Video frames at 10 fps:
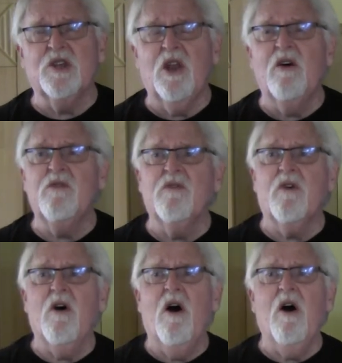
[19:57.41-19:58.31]
the love
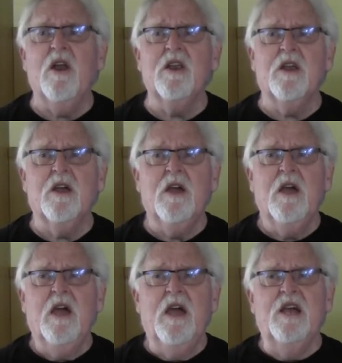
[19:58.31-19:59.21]
of God
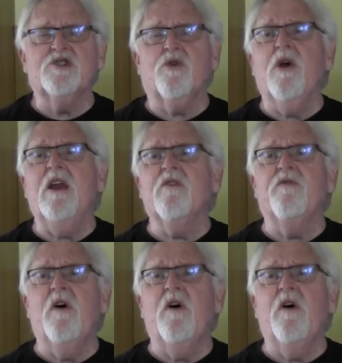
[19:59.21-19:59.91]
is greater